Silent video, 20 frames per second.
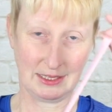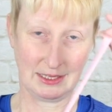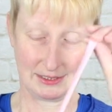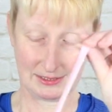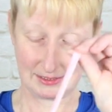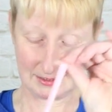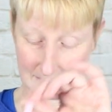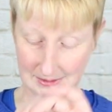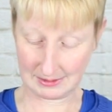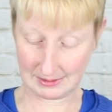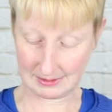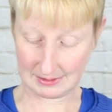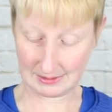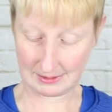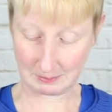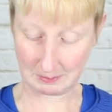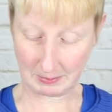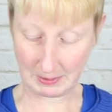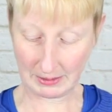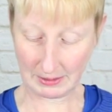this is this is
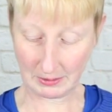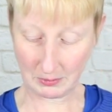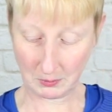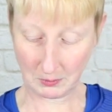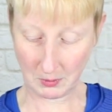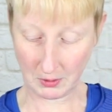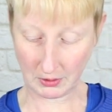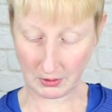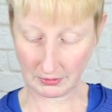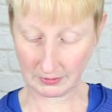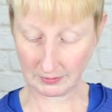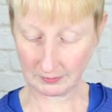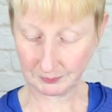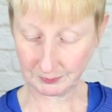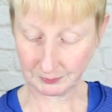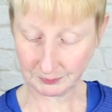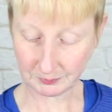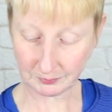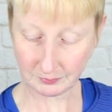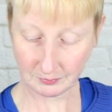a pink one.
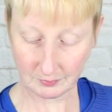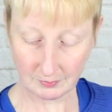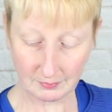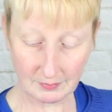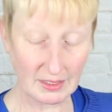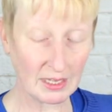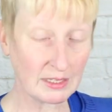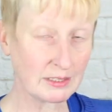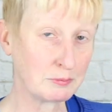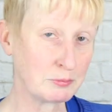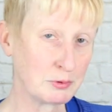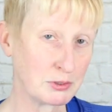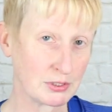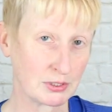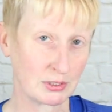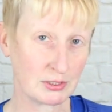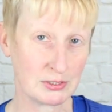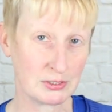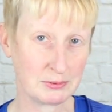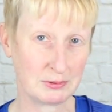And I'm just
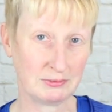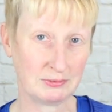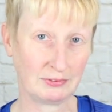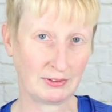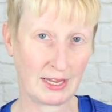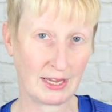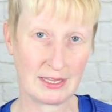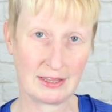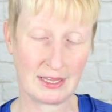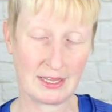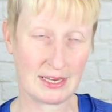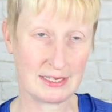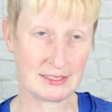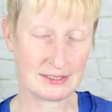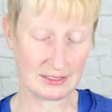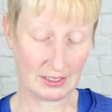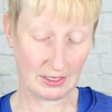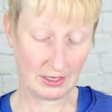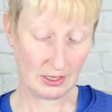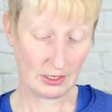going to inflate
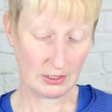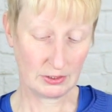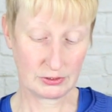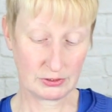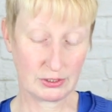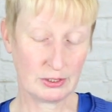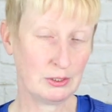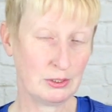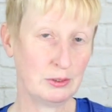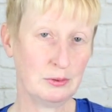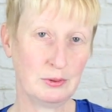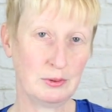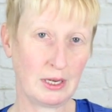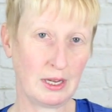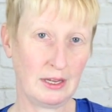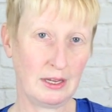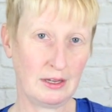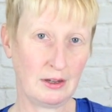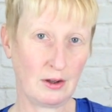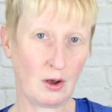this to
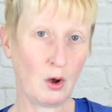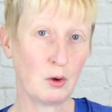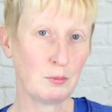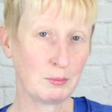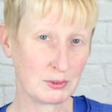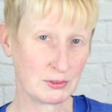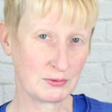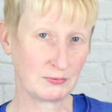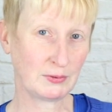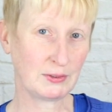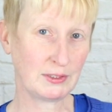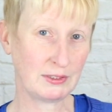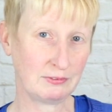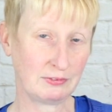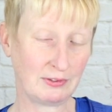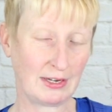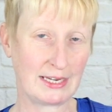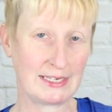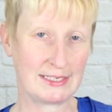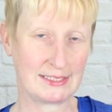uh, almost fully
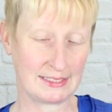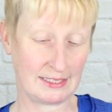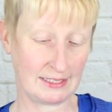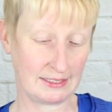inflated.